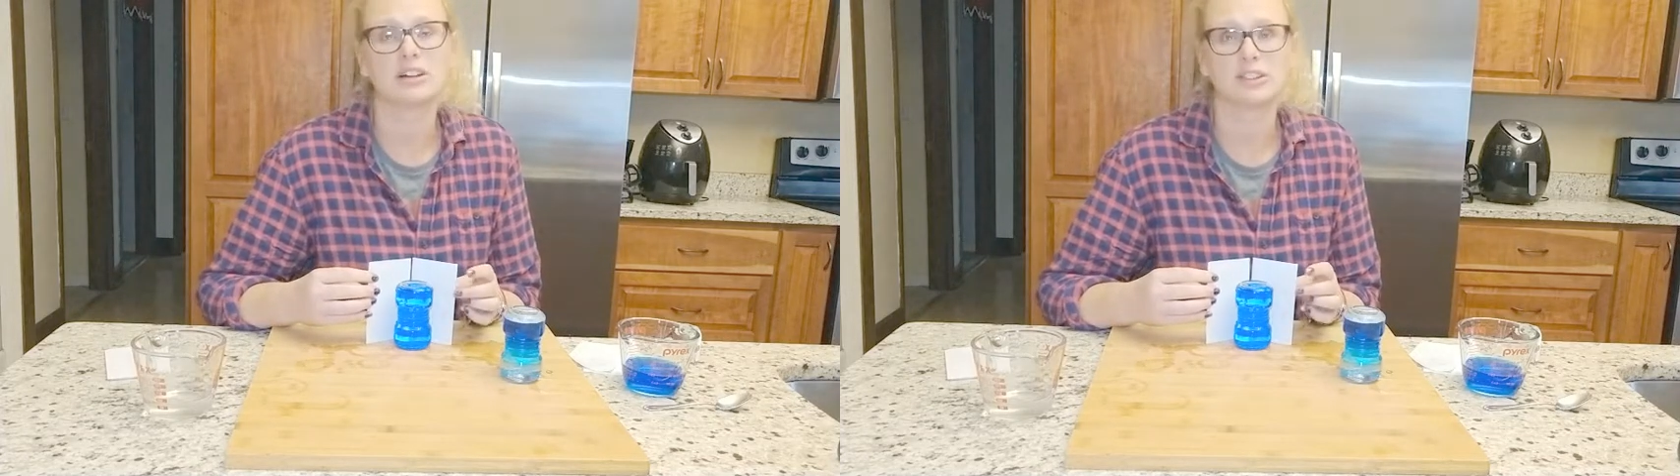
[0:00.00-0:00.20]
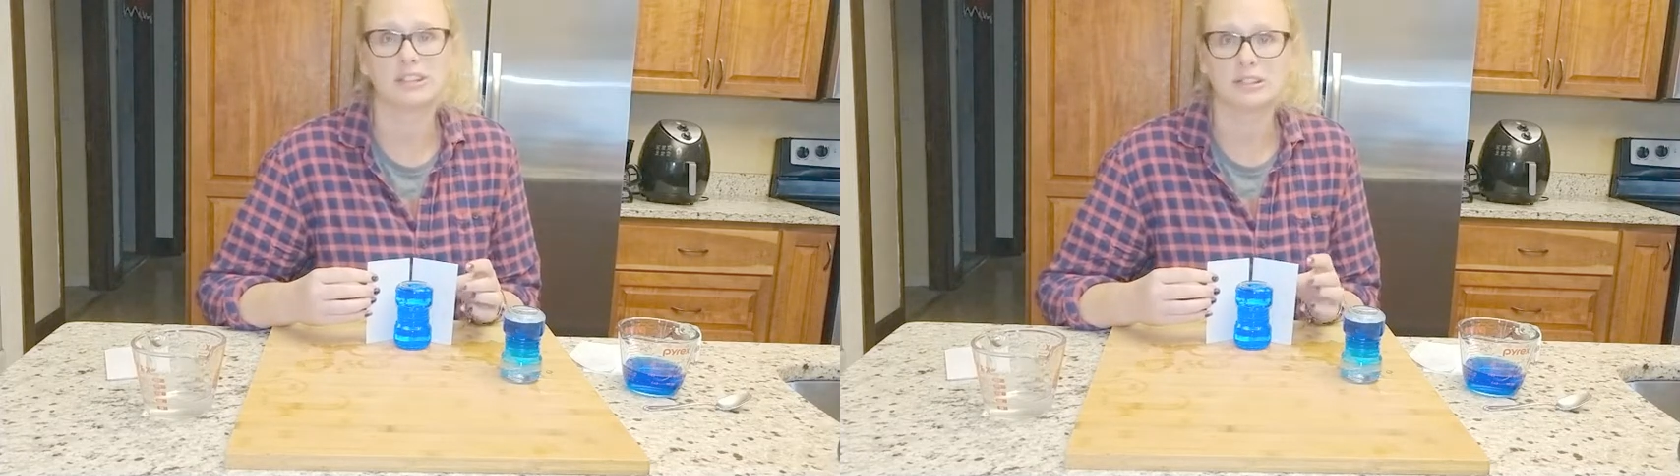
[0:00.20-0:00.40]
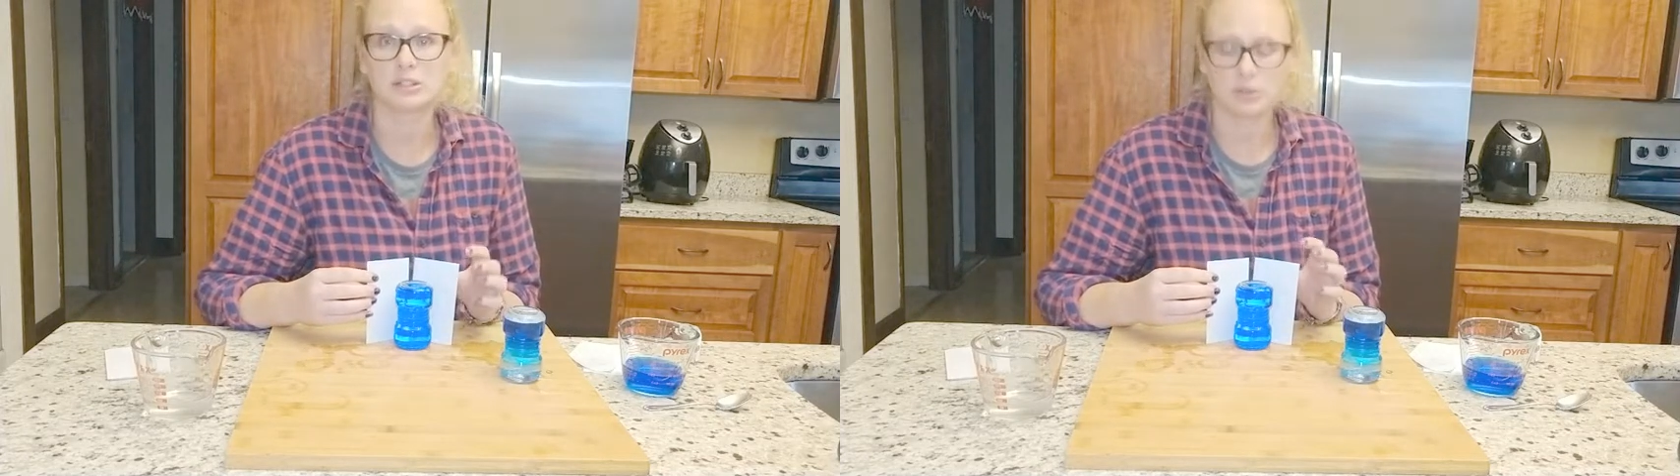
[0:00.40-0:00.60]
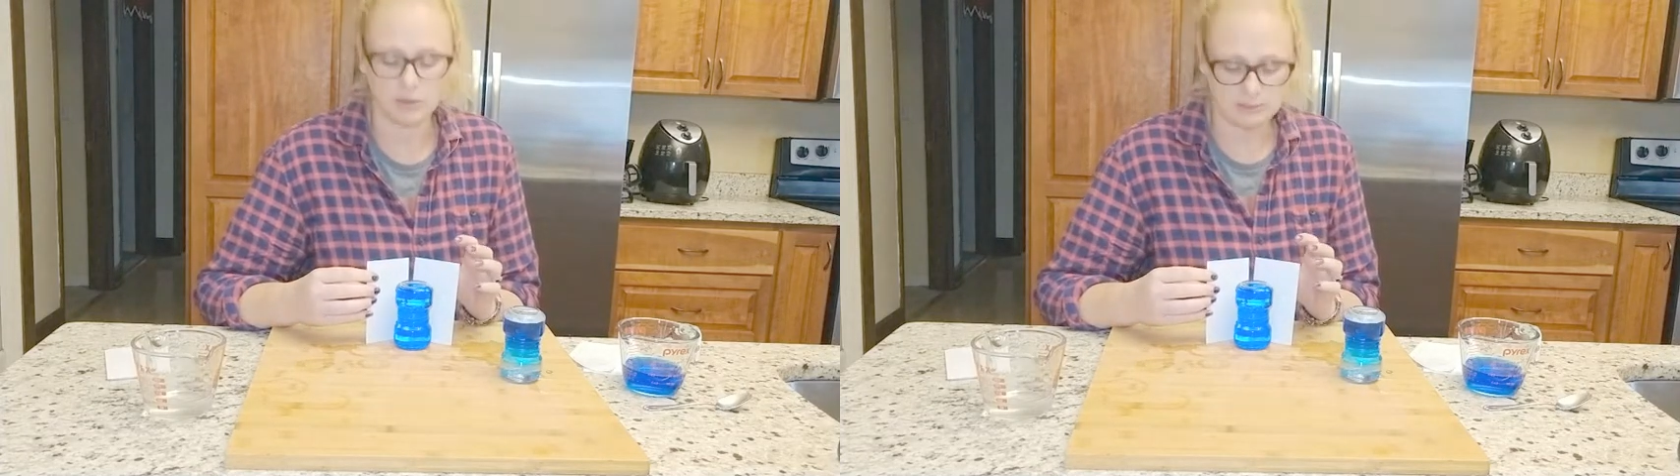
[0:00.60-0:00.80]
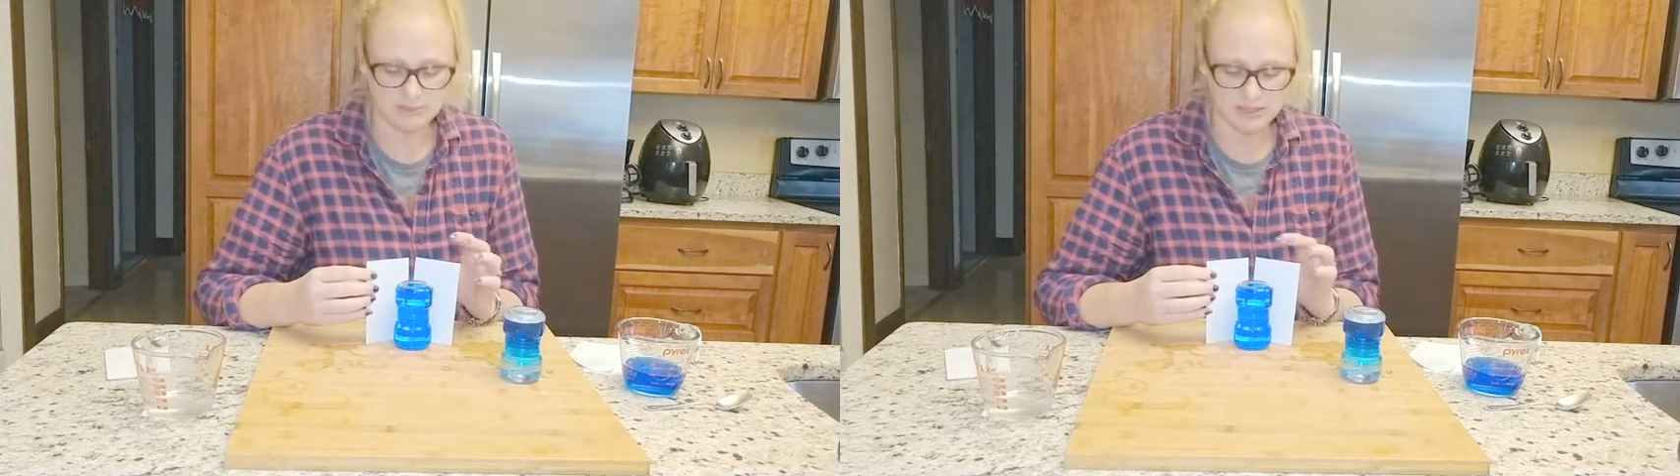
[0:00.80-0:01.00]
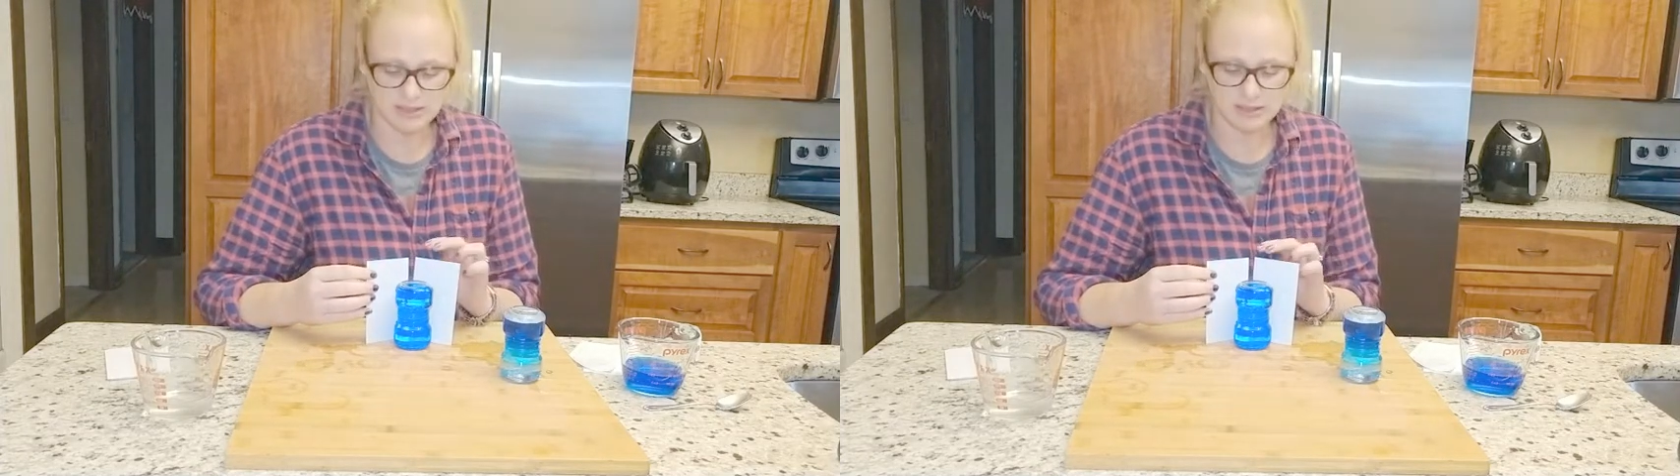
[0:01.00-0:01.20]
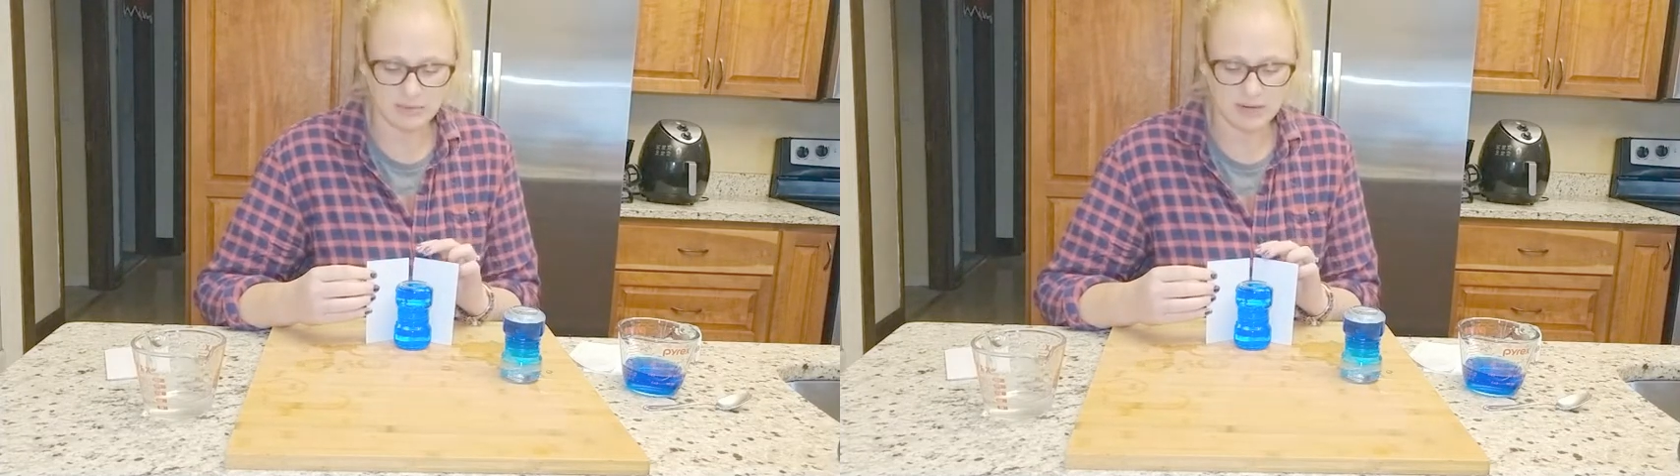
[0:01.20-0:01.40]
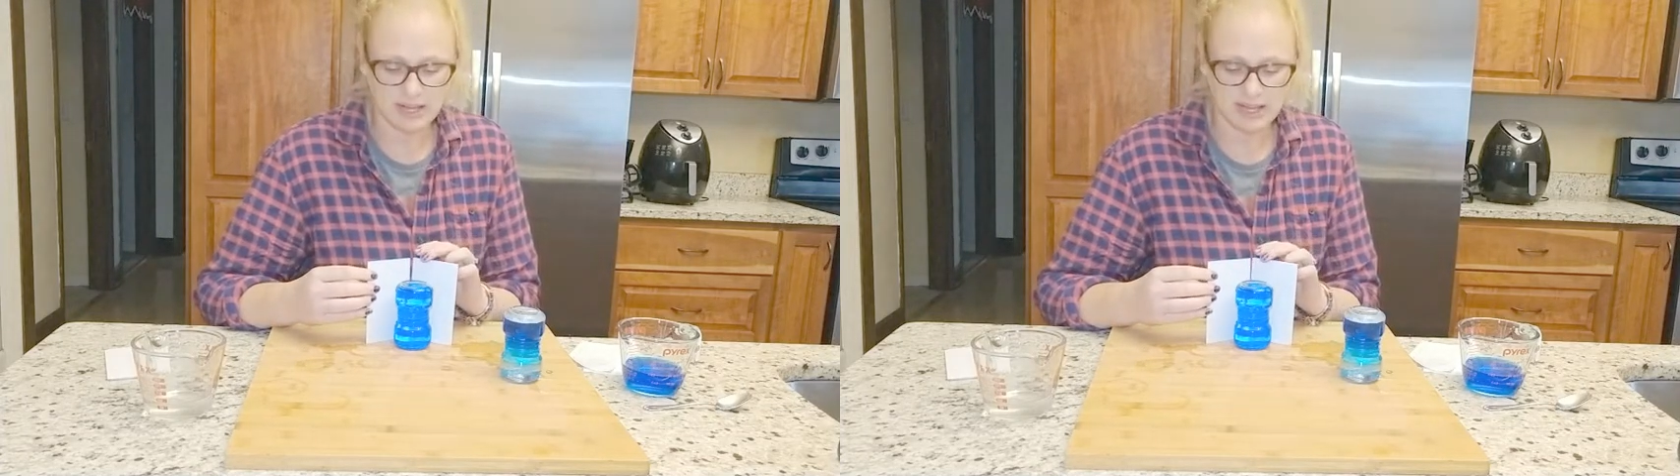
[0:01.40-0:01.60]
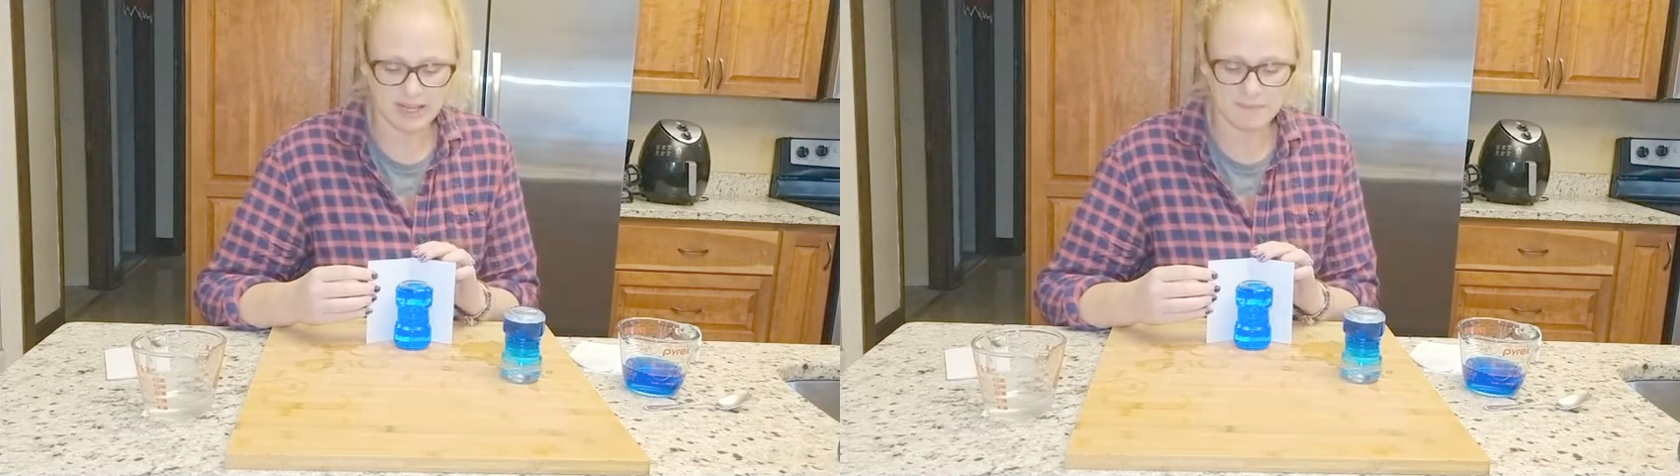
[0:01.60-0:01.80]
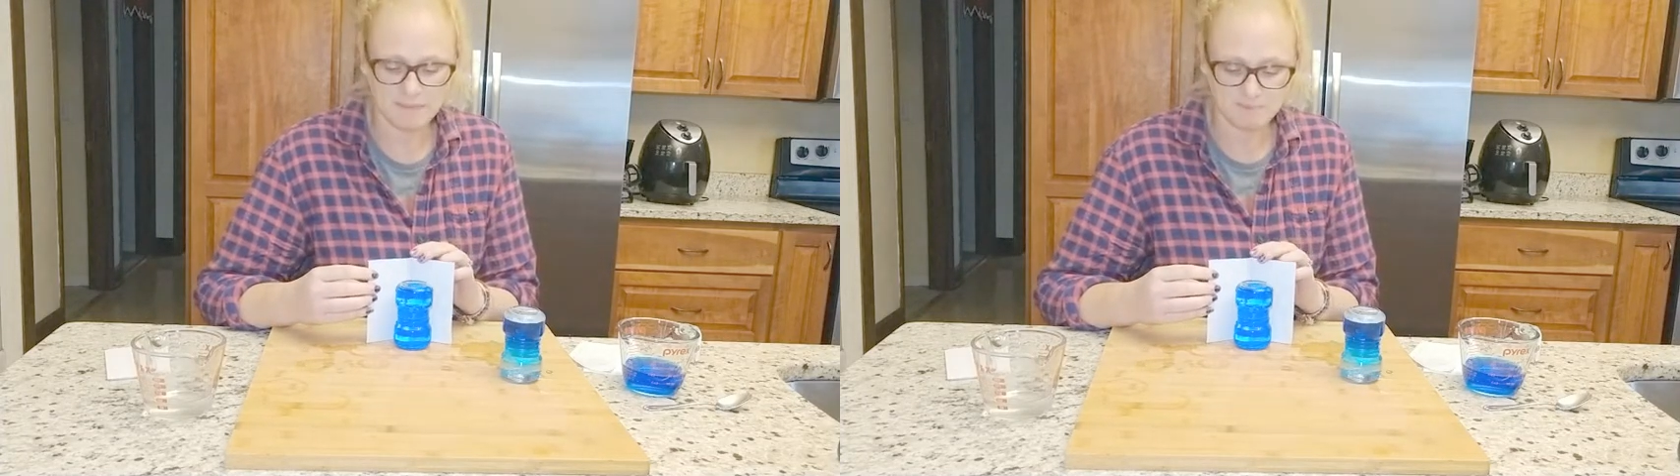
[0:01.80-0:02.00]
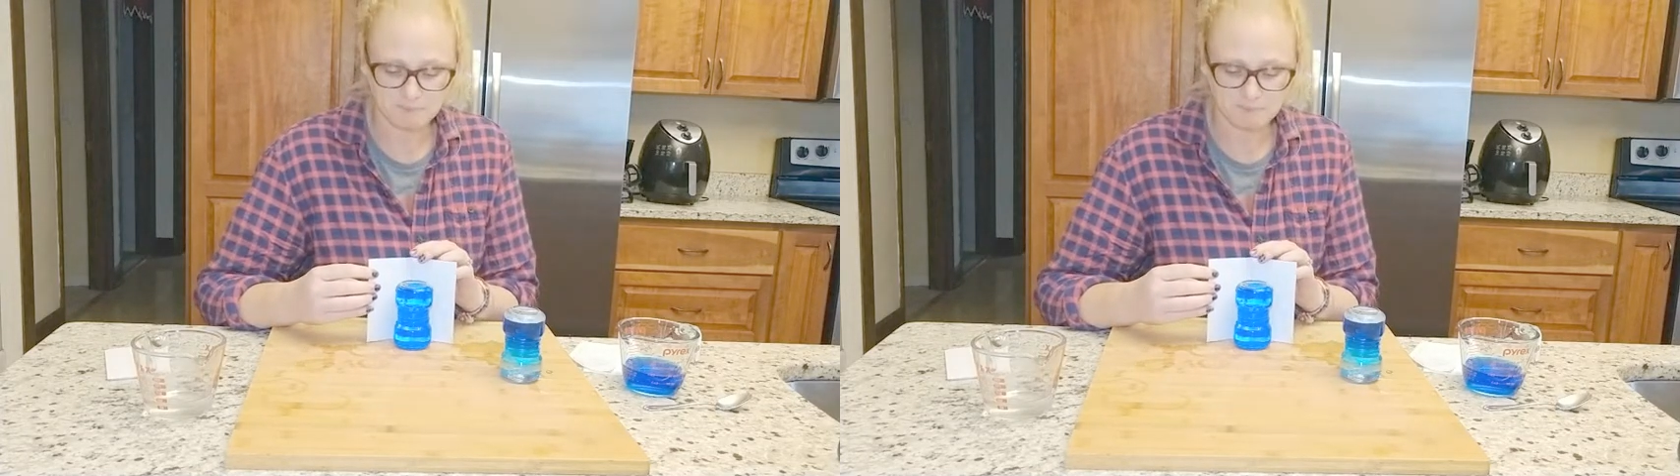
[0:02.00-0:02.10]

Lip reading: thunderstorms, right?